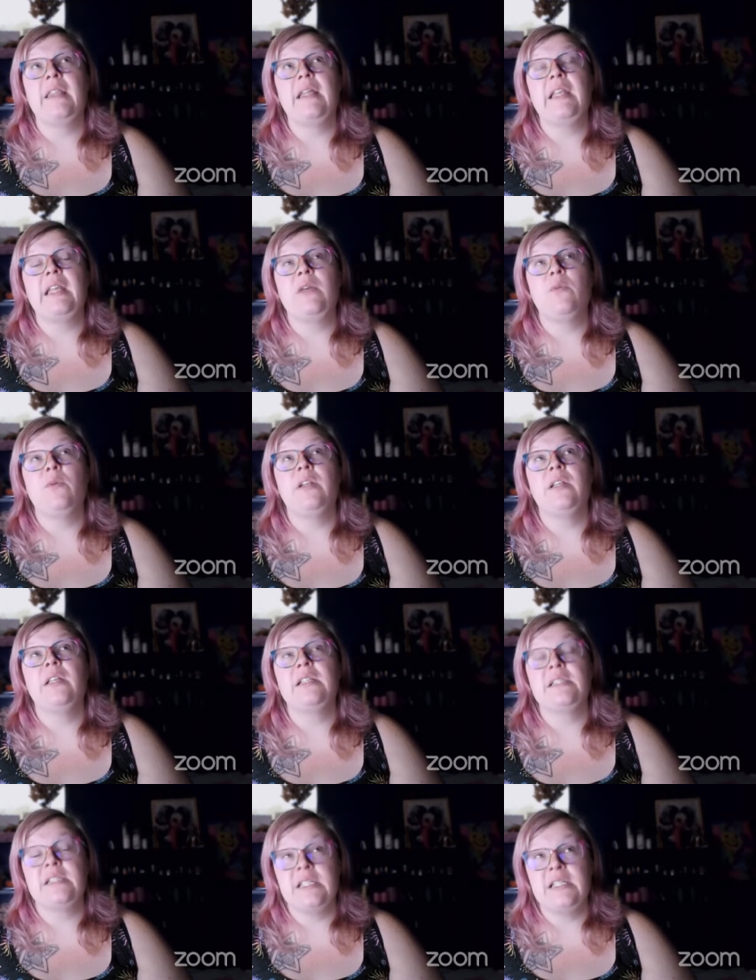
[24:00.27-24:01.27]
that he would
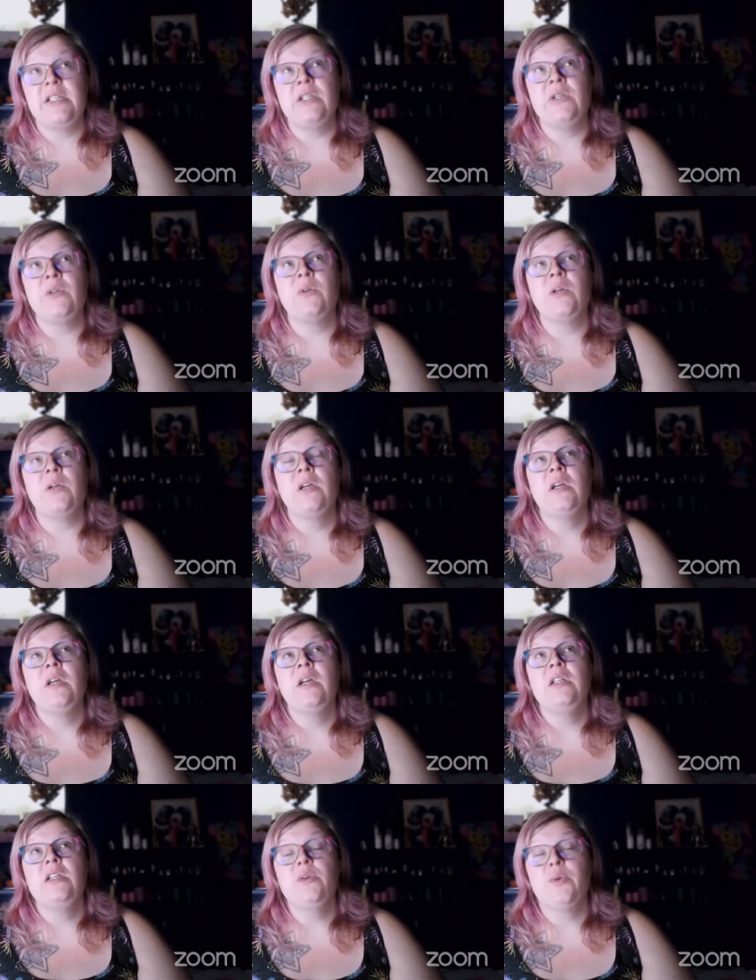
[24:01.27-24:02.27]
continue
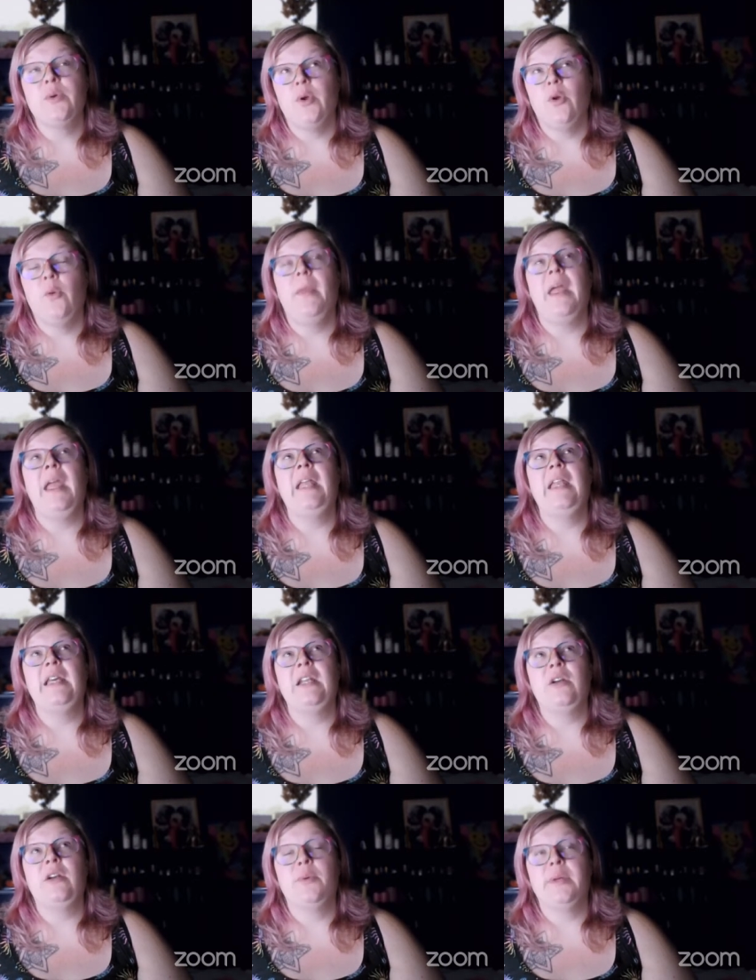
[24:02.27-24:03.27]
to remain
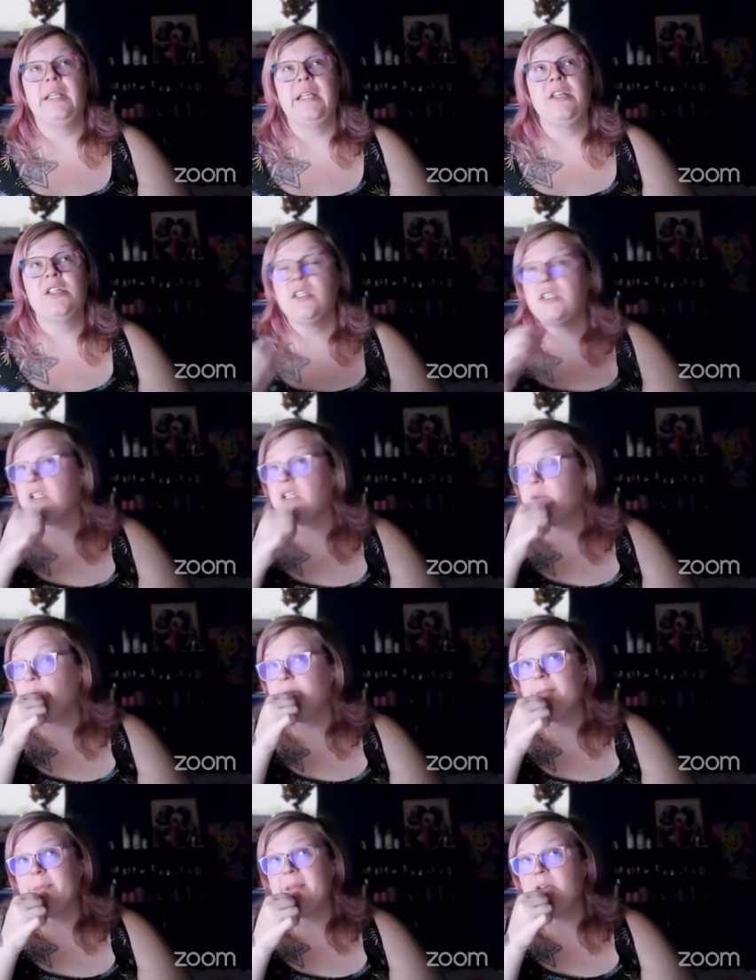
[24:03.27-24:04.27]
in a relationship
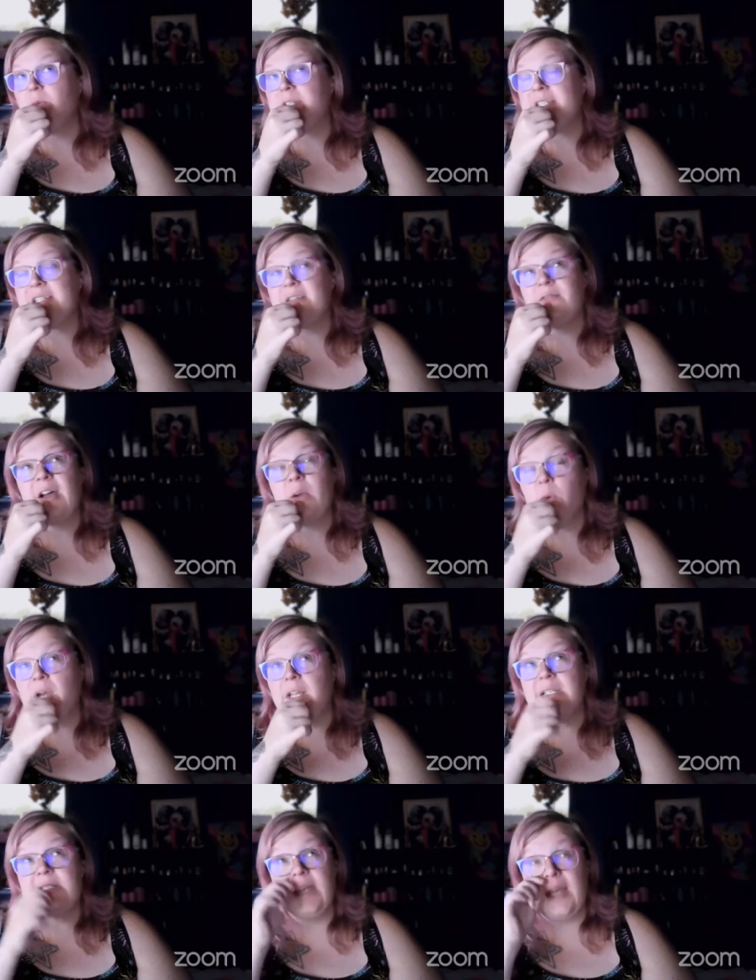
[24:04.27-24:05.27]
with me was if I
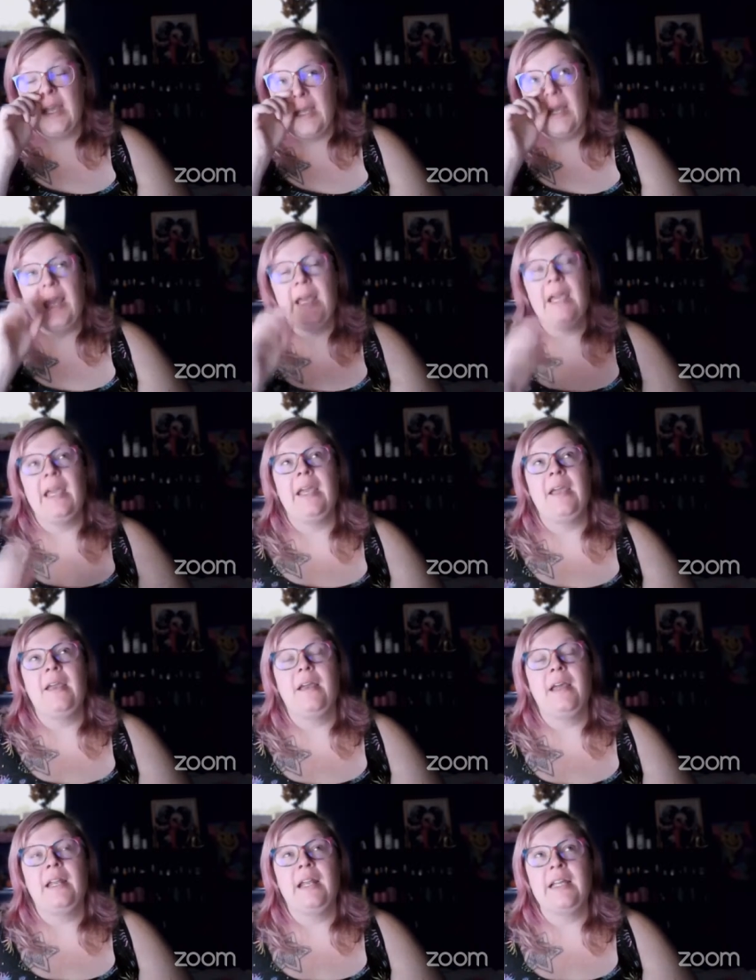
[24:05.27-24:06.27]
went to
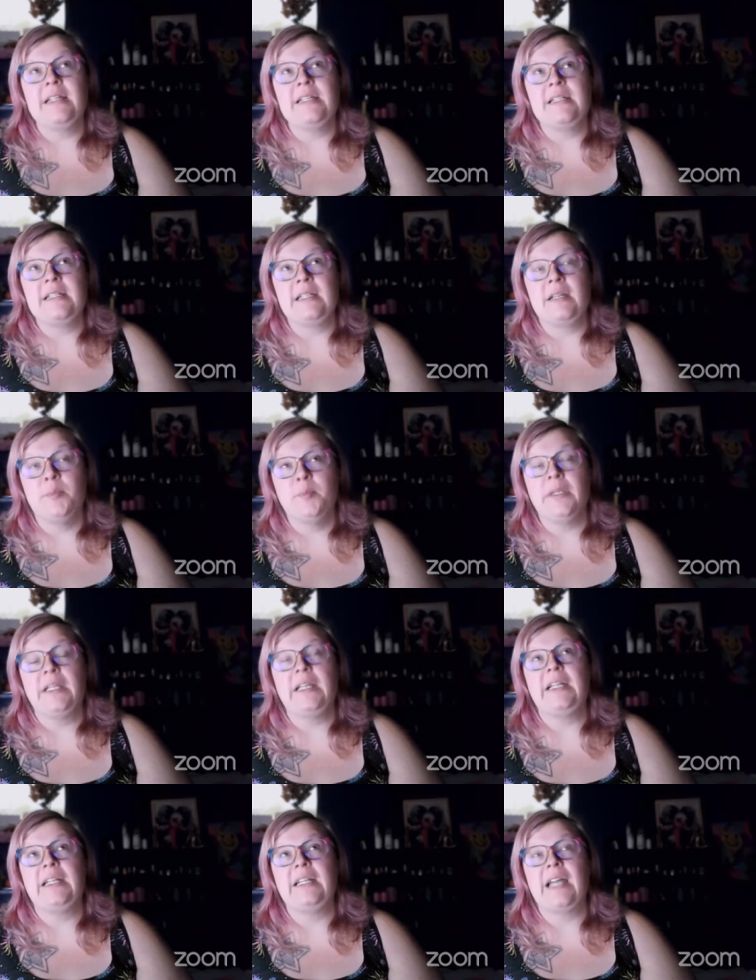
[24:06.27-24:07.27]
AA and I
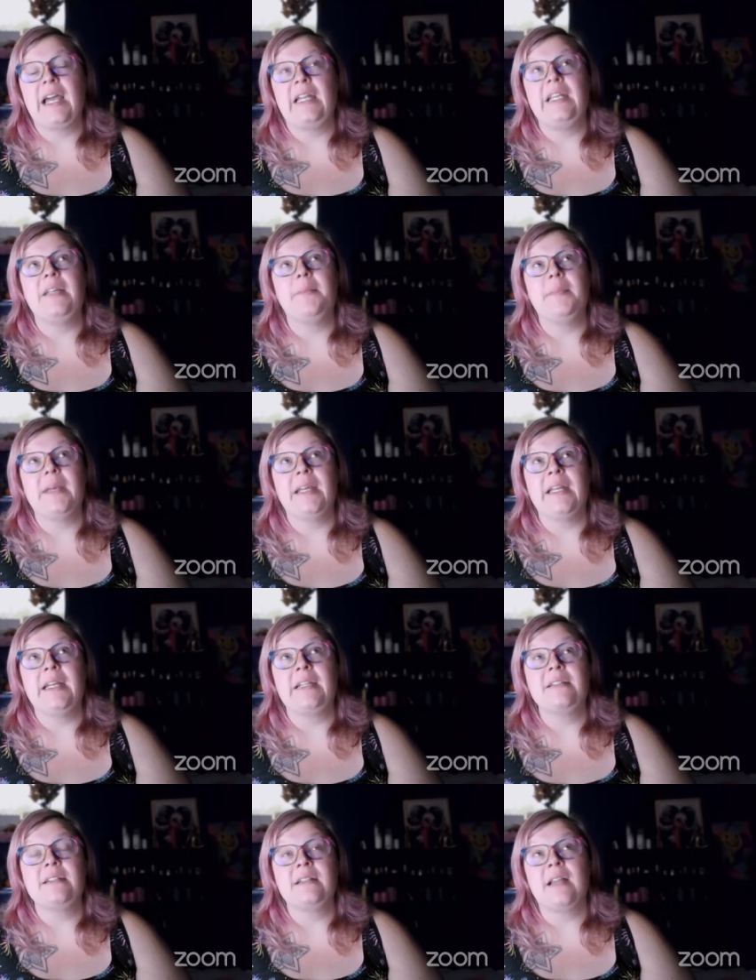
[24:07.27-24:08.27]
completed 90
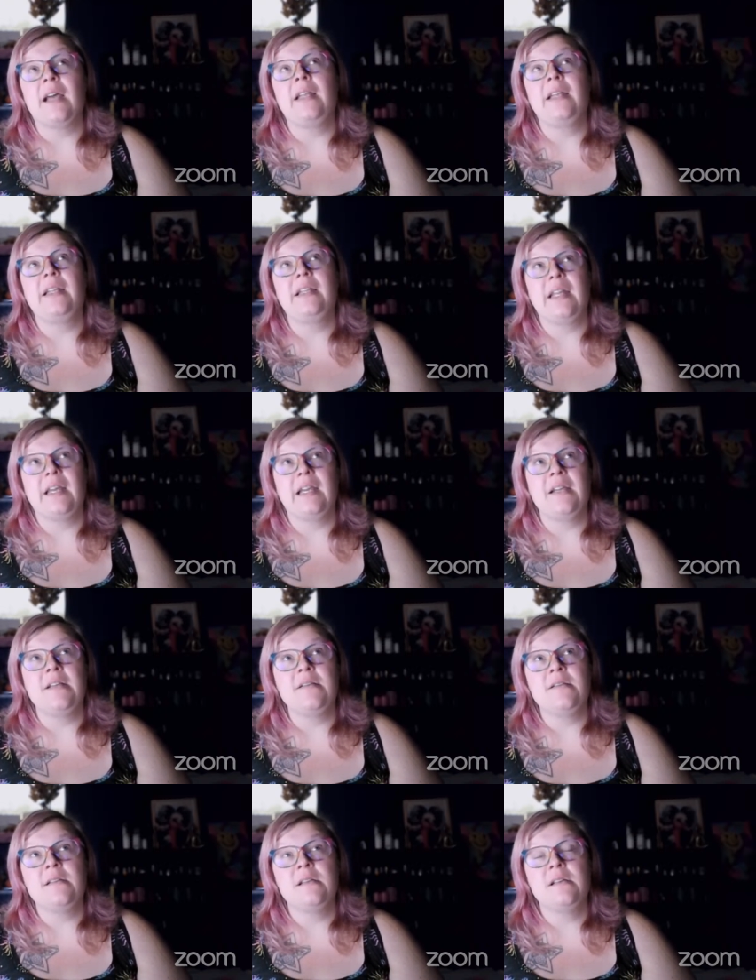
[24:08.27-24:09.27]
meetings in 90
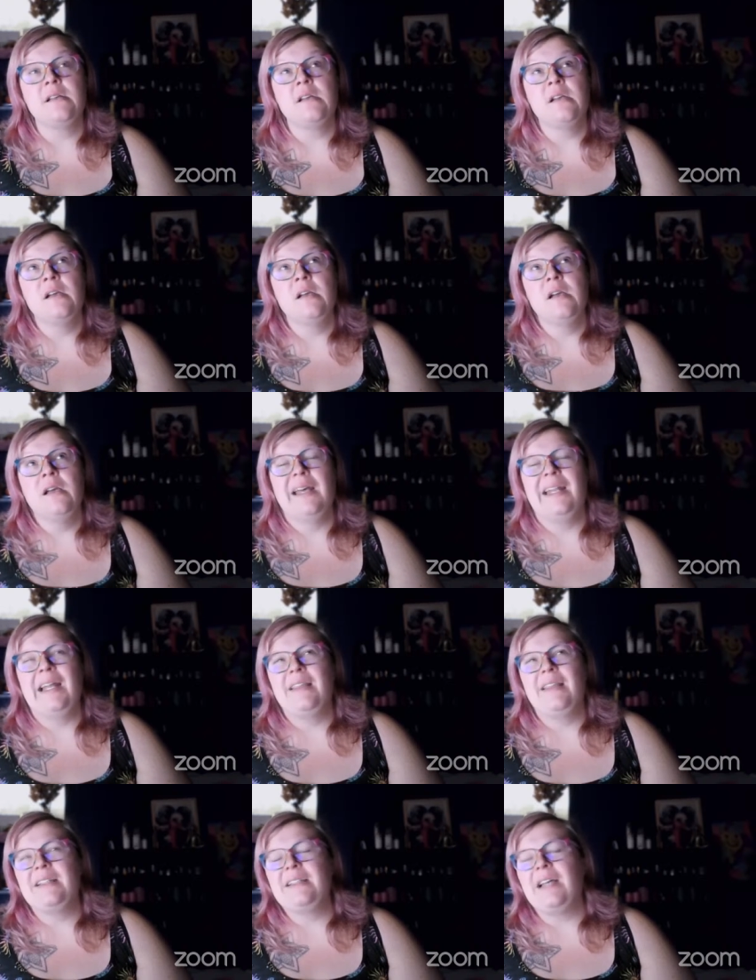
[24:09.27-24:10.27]
days. And
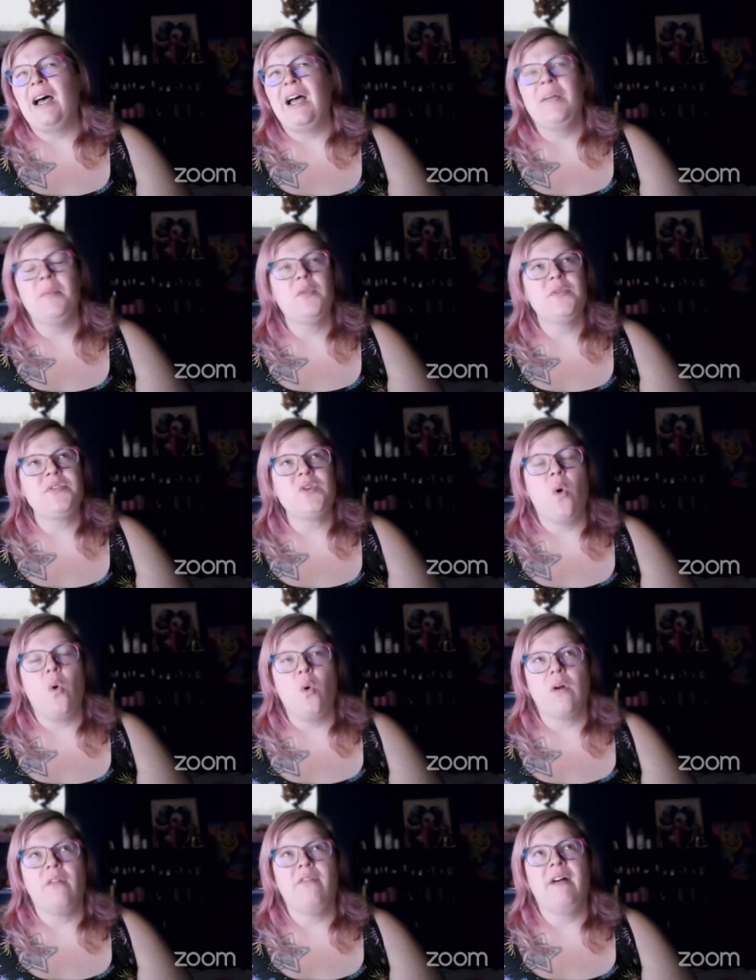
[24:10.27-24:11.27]
at the time, it was
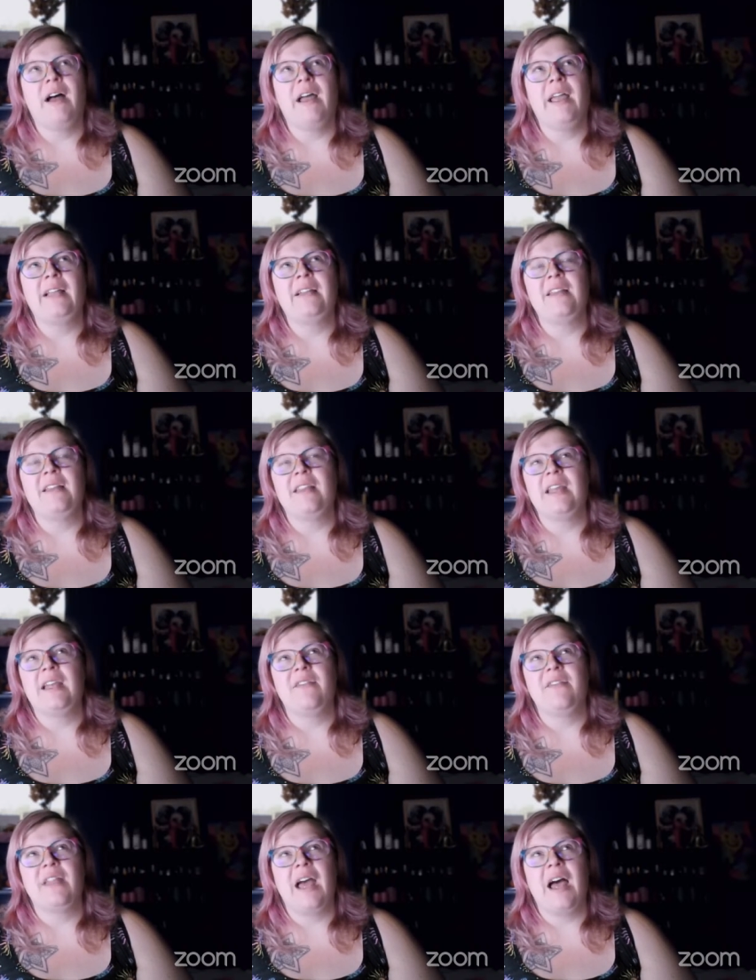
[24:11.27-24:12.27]
horrifying to think
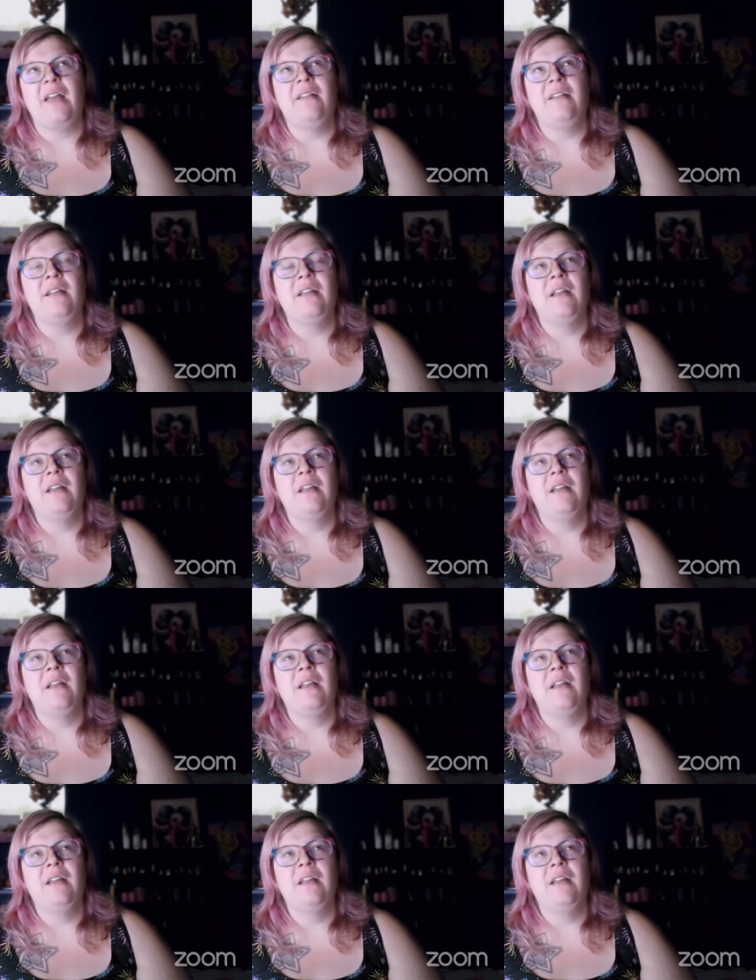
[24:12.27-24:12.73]
of that.